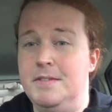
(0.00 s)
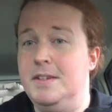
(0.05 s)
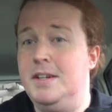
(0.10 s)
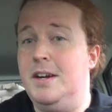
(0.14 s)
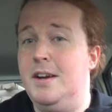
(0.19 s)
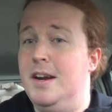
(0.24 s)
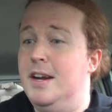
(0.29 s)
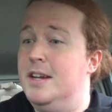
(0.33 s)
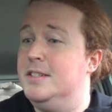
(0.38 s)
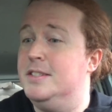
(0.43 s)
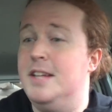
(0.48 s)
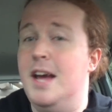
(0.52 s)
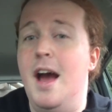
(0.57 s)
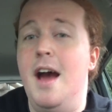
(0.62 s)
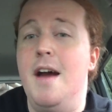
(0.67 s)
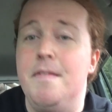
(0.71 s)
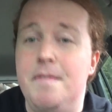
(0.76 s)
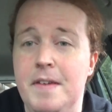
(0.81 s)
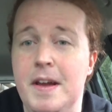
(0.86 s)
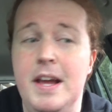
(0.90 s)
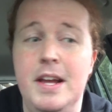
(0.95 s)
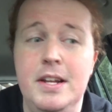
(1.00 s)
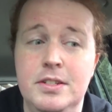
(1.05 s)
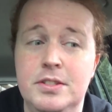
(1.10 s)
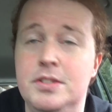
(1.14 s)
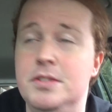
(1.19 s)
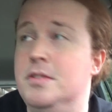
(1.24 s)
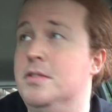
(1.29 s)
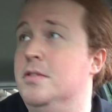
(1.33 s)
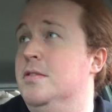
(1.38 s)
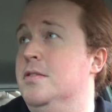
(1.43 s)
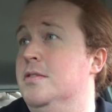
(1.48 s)
Every car has that.
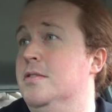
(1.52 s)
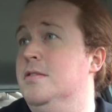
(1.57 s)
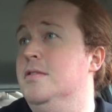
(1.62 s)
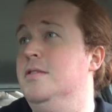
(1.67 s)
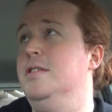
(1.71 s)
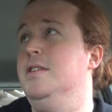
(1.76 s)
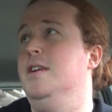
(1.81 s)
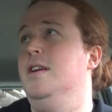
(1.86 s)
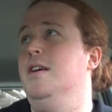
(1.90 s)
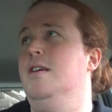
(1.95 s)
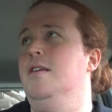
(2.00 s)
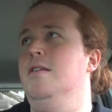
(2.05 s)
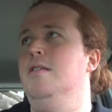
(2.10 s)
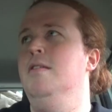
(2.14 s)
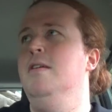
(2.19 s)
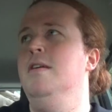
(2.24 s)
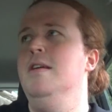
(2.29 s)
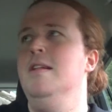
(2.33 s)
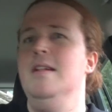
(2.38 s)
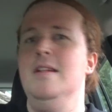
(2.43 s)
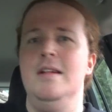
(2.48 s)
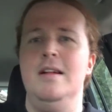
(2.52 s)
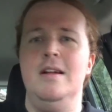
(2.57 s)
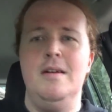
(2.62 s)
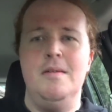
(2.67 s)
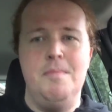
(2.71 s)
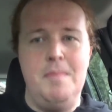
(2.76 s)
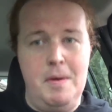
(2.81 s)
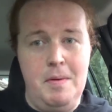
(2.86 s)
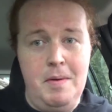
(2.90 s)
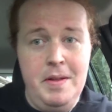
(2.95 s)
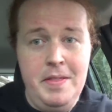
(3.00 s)
Fence, But
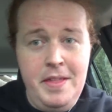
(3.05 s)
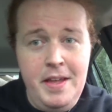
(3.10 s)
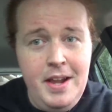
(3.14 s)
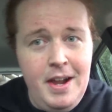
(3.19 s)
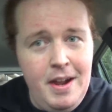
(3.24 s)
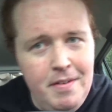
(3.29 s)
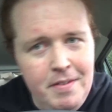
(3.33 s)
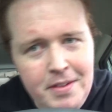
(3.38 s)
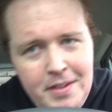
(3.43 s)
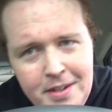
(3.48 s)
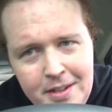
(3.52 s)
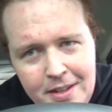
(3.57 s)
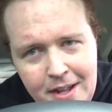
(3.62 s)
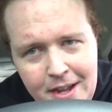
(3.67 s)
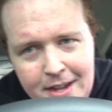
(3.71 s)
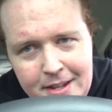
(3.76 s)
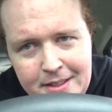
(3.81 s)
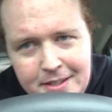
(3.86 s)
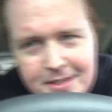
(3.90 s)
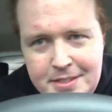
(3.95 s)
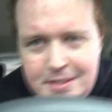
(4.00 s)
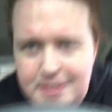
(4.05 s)
one thing I really like,